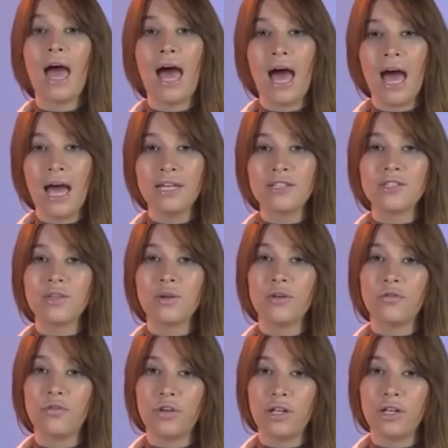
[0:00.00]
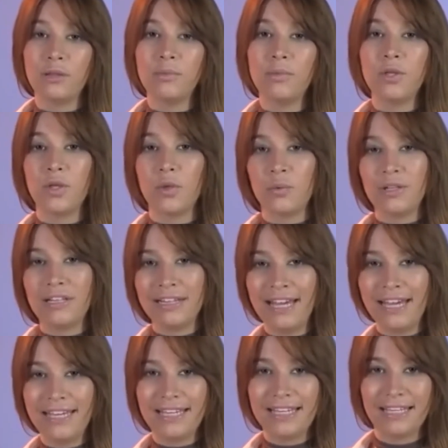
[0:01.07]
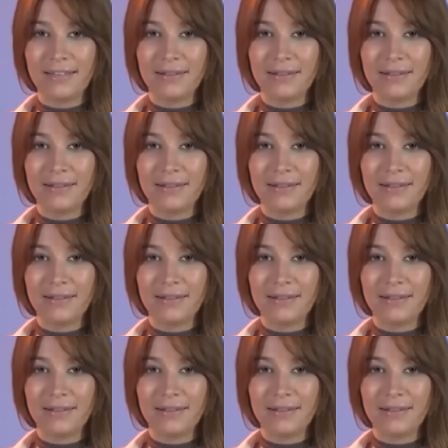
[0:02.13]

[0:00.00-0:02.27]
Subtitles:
I saw a film you will like.